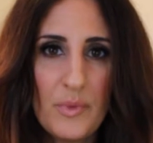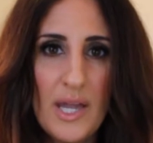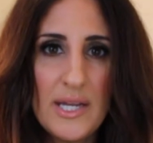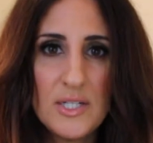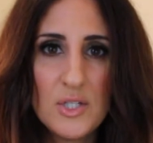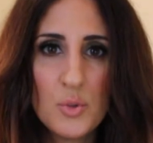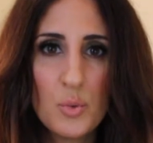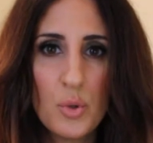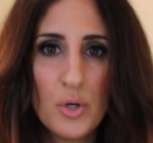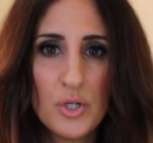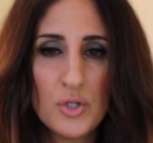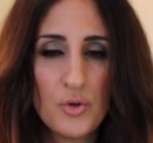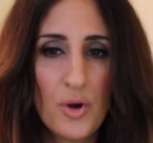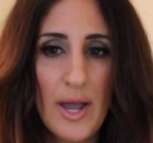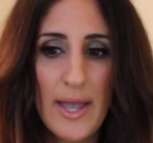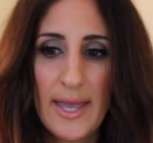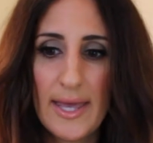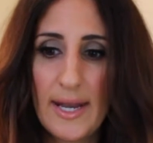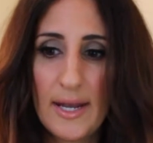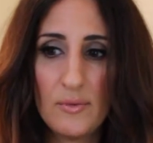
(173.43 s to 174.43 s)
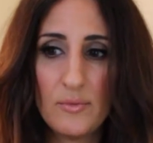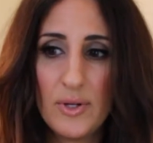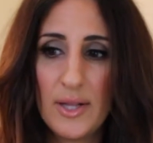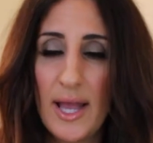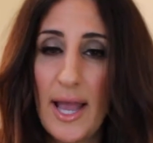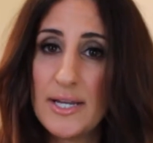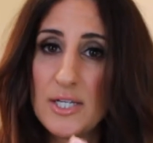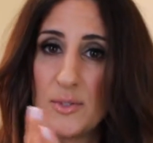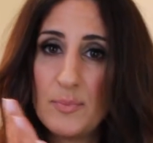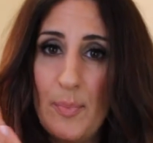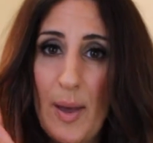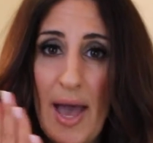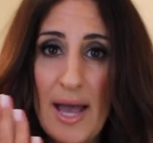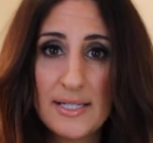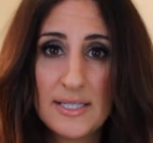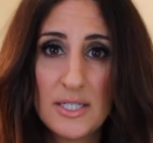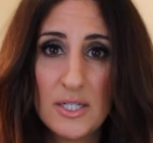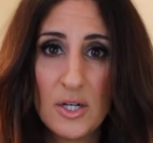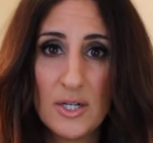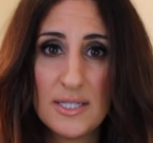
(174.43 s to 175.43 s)
I just wore it dry and I really, I just
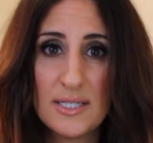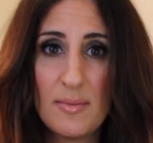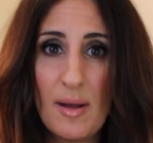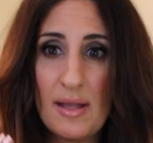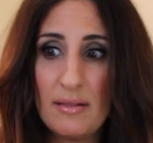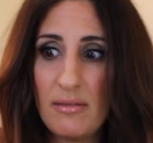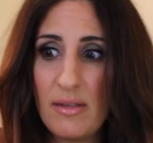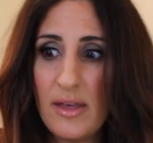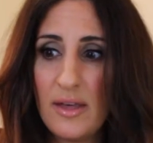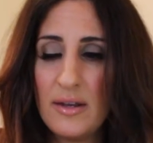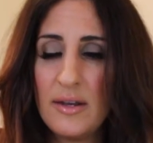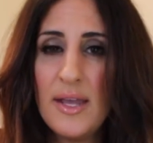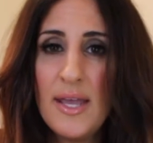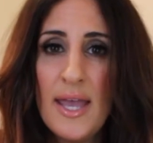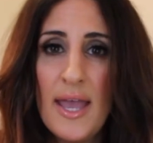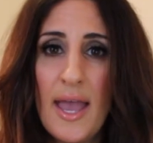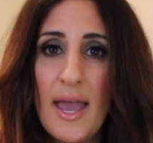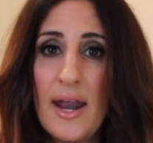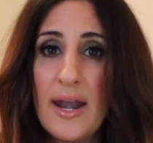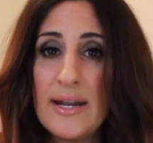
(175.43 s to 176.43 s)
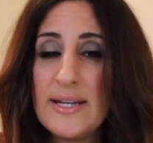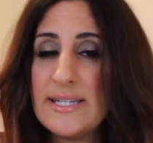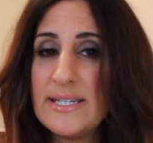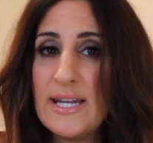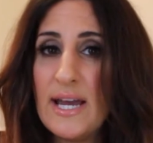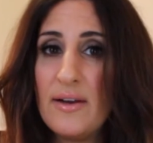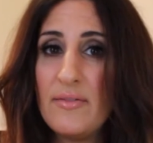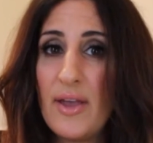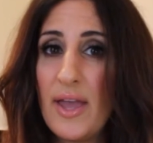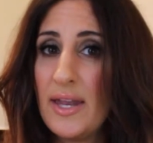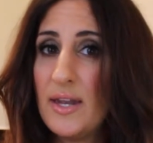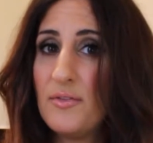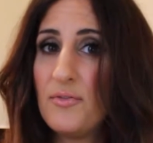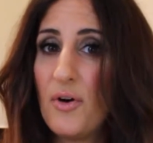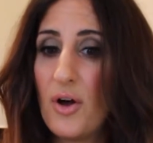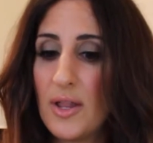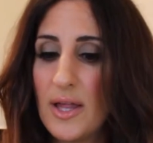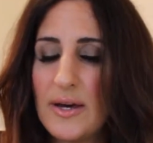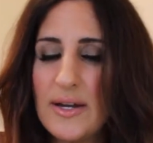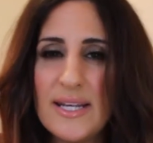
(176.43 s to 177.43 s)
packed it onto my lid and I didn't have any
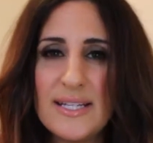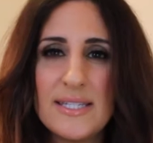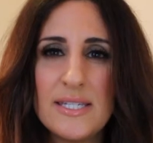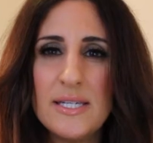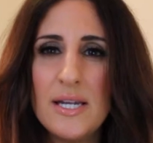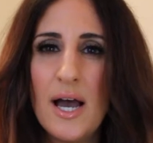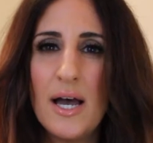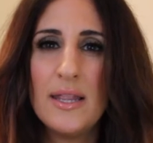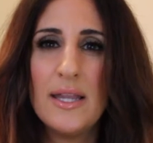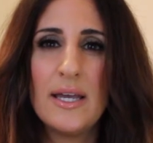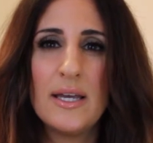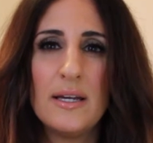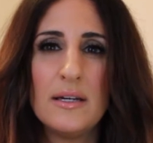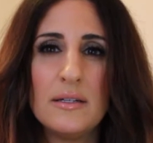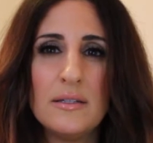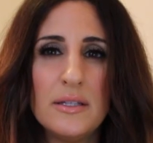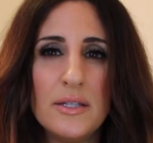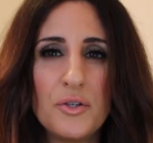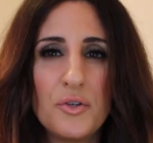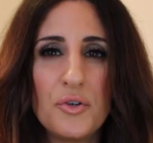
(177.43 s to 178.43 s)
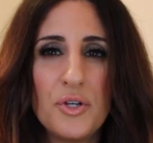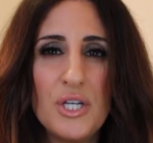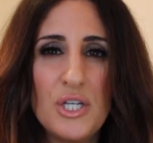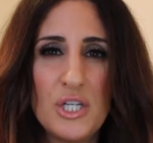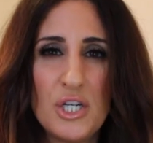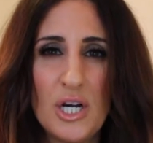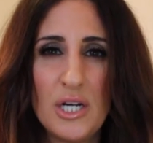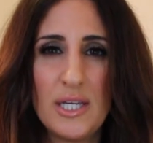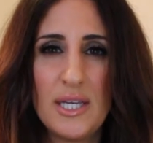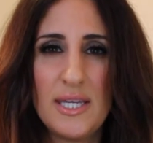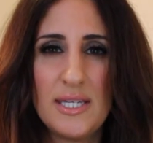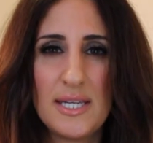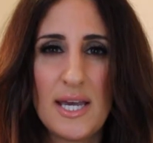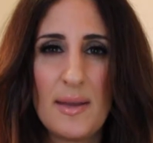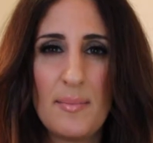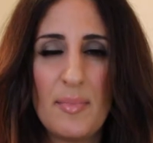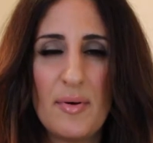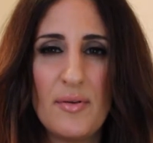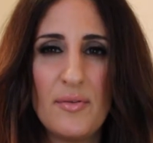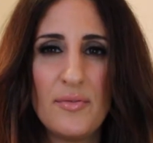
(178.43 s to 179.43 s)
fallout. It's not like a glittery, chunky
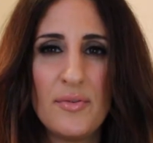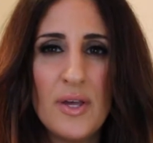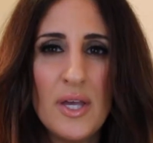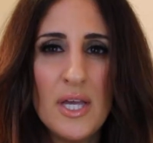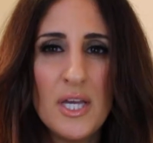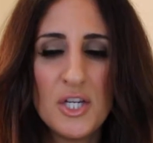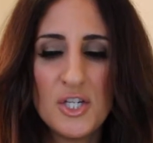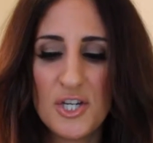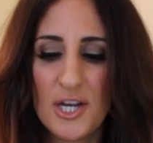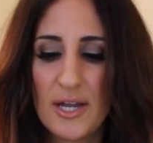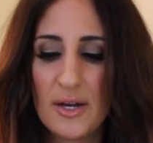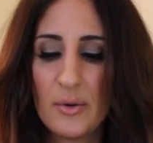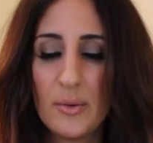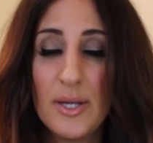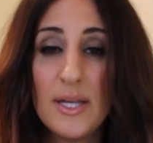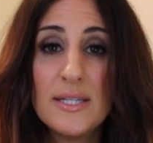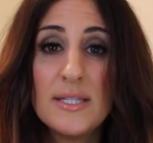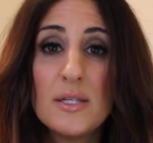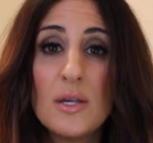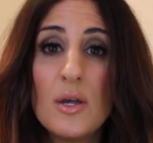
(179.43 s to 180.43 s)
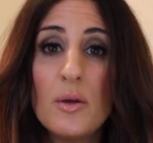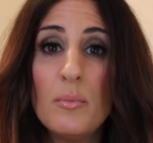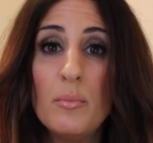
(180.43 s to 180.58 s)
type of shadow. It's